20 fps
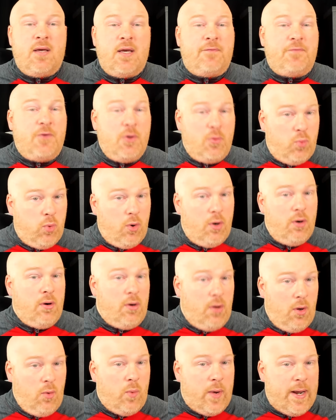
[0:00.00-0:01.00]
If you weren't
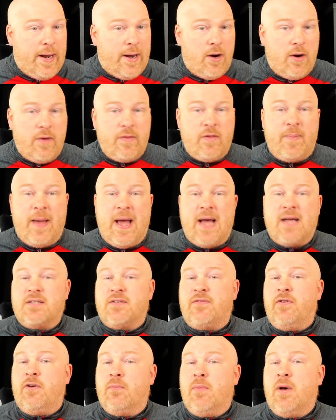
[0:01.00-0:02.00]
aware in the past
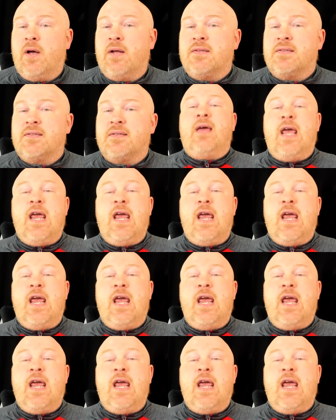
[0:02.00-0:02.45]
few months,